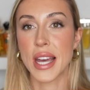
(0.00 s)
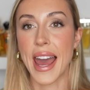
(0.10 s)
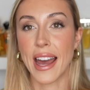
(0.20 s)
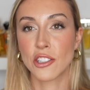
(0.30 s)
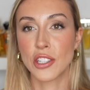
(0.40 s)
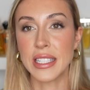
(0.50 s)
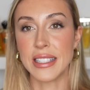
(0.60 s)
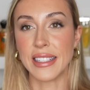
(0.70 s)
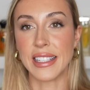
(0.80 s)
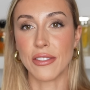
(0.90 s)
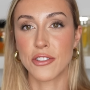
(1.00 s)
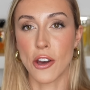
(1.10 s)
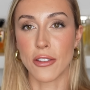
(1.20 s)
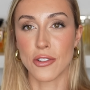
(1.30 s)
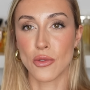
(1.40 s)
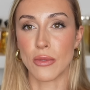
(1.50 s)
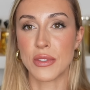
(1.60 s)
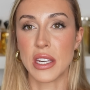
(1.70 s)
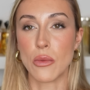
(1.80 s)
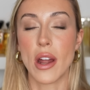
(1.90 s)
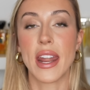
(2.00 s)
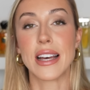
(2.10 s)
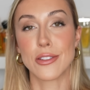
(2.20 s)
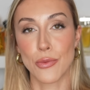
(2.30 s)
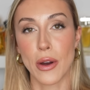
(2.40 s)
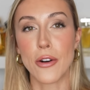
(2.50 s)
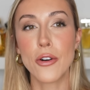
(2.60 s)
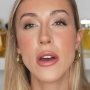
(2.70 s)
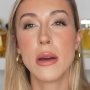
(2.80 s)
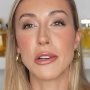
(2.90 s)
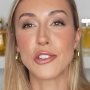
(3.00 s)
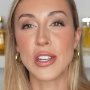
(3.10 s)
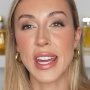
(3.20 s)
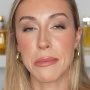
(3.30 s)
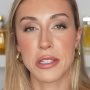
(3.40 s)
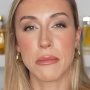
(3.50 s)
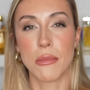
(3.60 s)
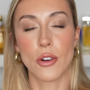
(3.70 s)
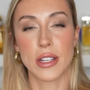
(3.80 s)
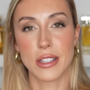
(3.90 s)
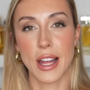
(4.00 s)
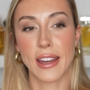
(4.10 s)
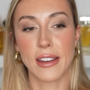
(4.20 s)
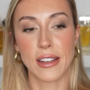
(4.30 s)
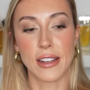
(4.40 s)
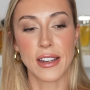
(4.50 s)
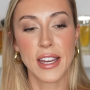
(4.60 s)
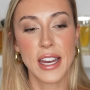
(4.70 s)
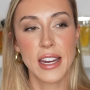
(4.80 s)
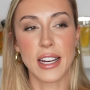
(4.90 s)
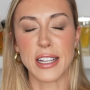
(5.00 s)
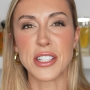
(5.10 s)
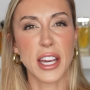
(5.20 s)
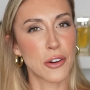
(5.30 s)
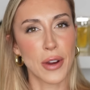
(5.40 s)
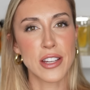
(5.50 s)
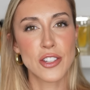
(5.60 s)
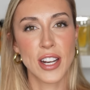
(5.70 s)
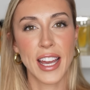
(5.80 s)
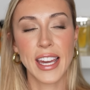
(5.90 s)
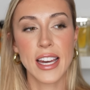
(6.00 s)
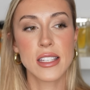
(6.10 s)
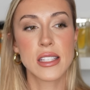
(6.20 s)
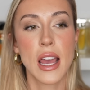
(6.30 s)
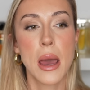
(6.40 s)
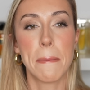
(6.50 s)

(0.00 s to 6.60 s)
I actually did gift her the Swarovski one as well, but she keeps it more as like a, a decoration, I guess.